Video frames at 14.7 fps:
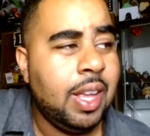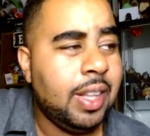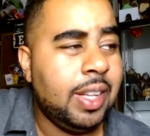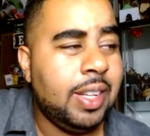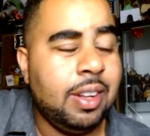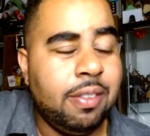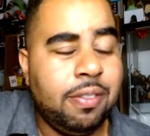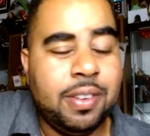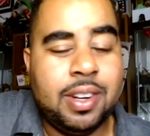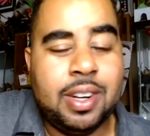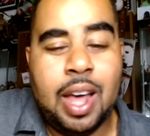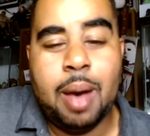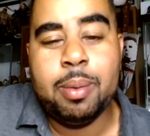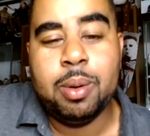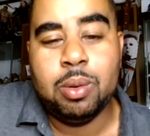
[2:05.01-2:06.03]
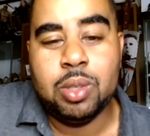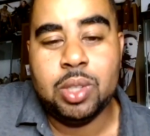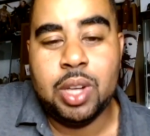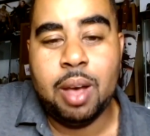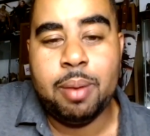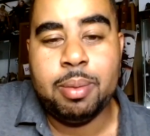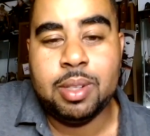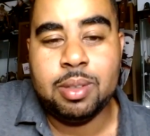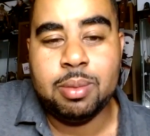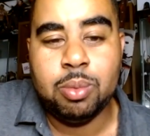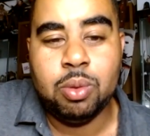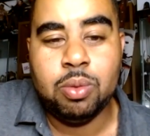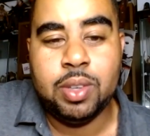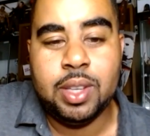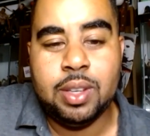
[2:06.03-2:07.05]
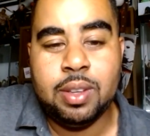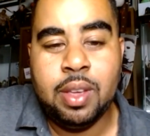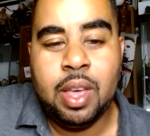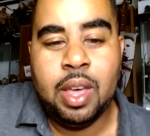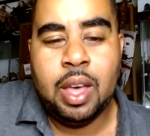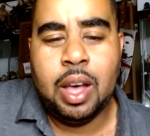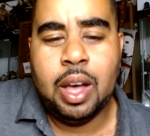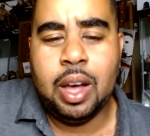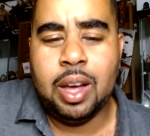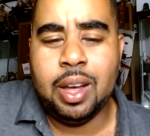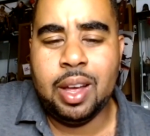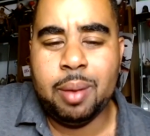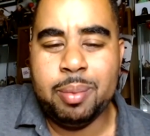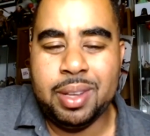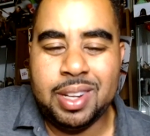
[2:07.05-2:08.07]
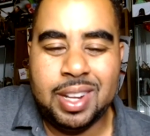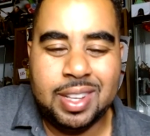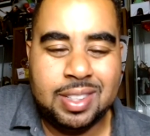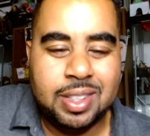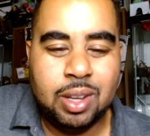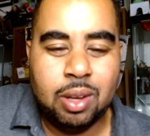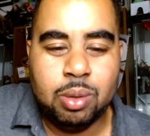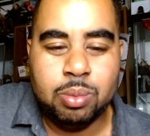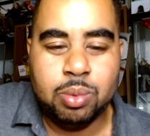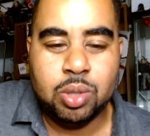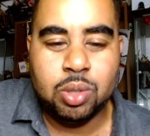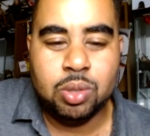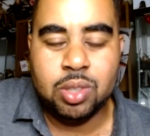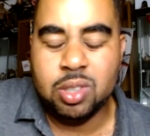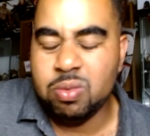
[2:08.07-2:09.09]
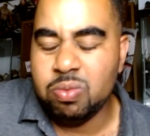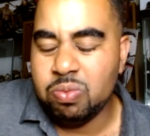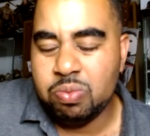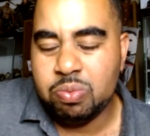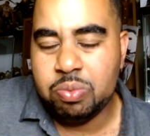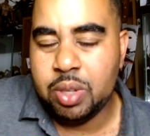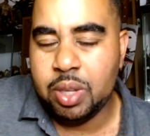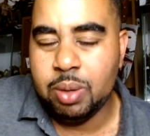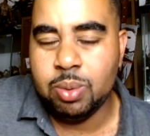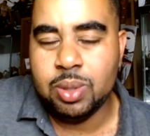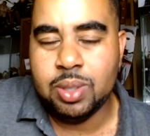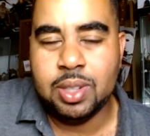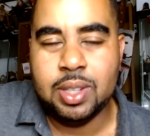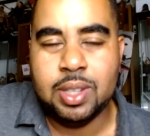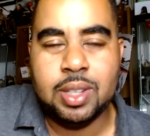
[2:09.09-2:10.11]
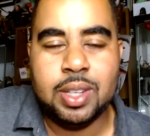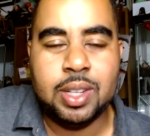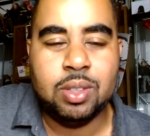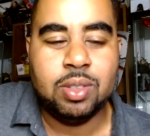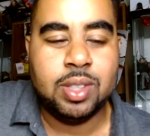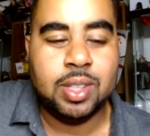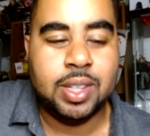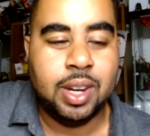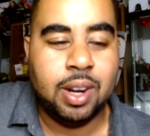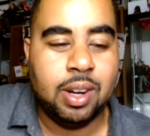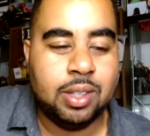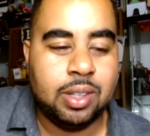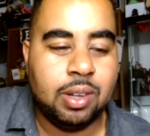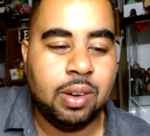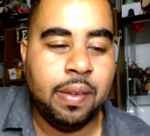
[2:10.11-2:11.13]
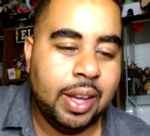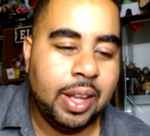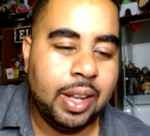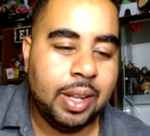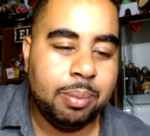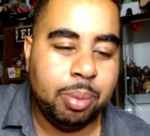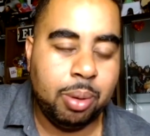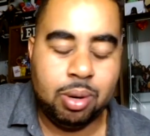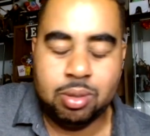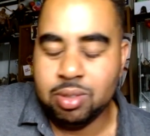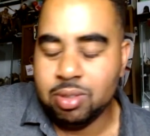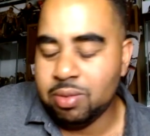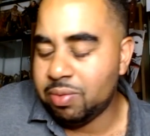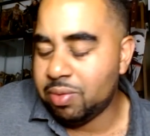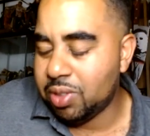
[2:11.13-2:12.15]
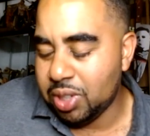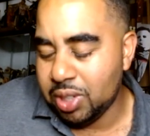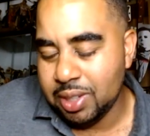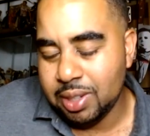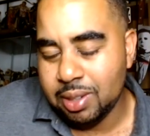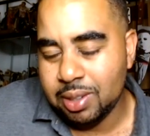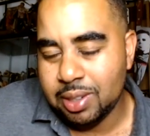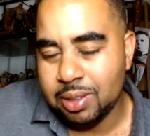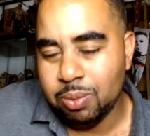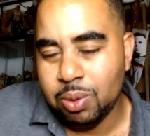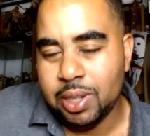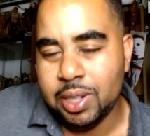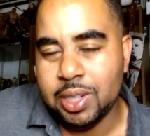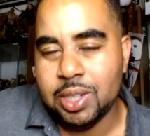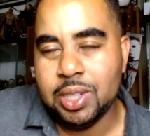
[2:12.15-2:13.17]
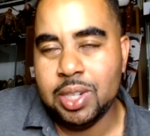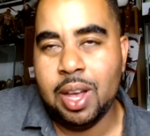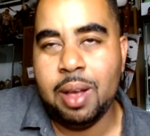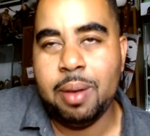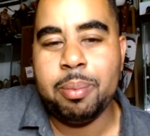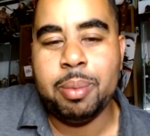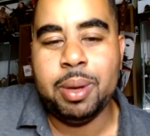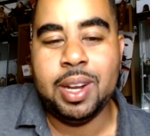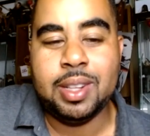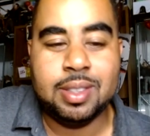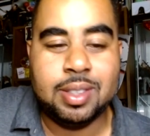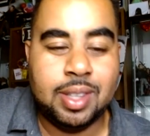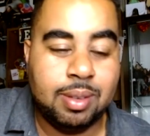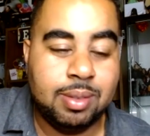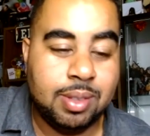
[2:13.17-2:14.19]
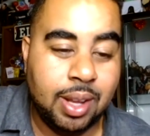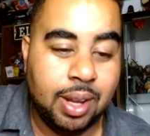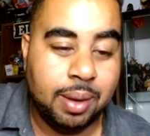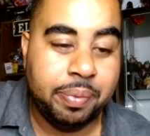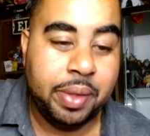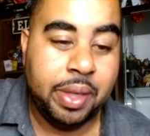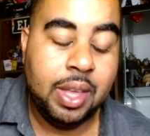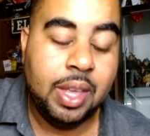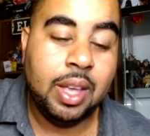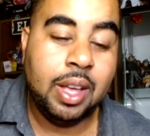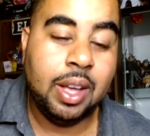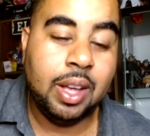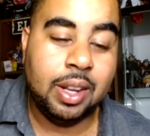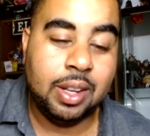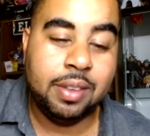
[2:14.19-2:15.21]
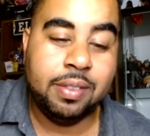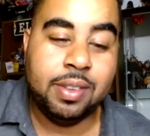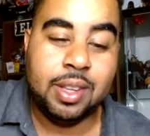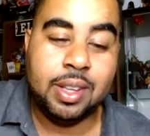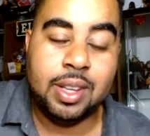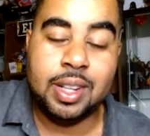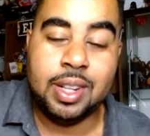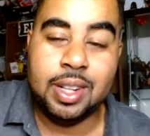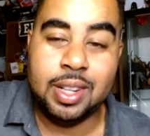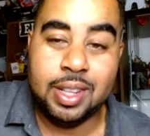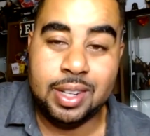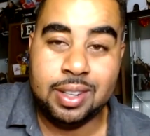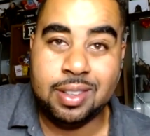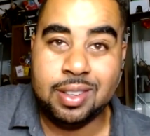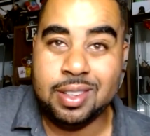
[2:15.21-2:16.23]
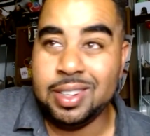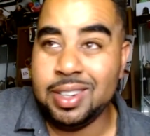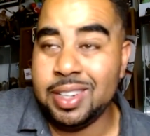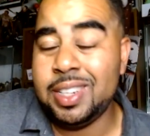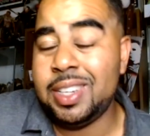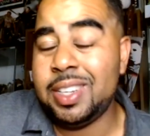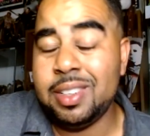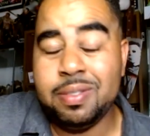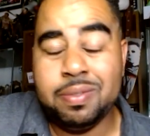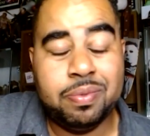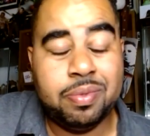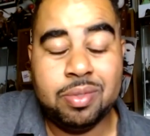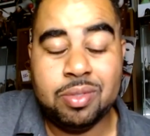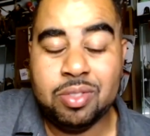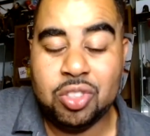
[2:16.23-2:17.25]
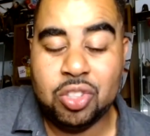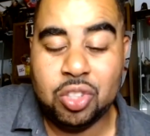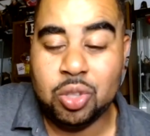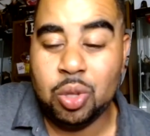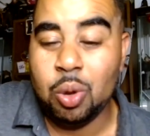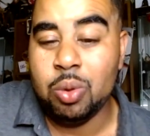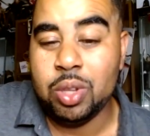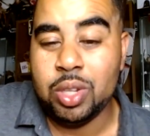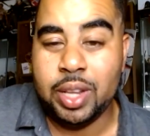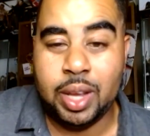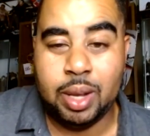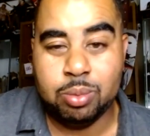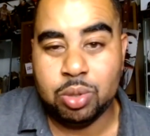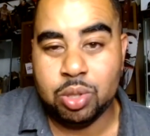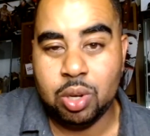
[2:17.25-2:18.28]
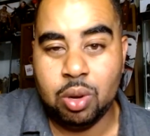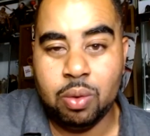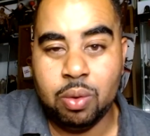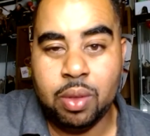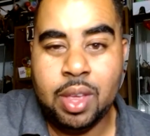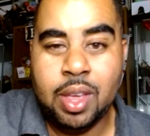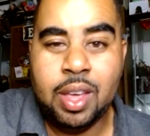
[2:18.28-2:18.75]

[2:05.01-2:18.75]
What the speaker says: They did a phenomenal job in this movie. Leslie Odom Jr., he was an interesting character. Ellen Burst, she did a really good job. But at the same time, Olivia and Lydia stole the damn show.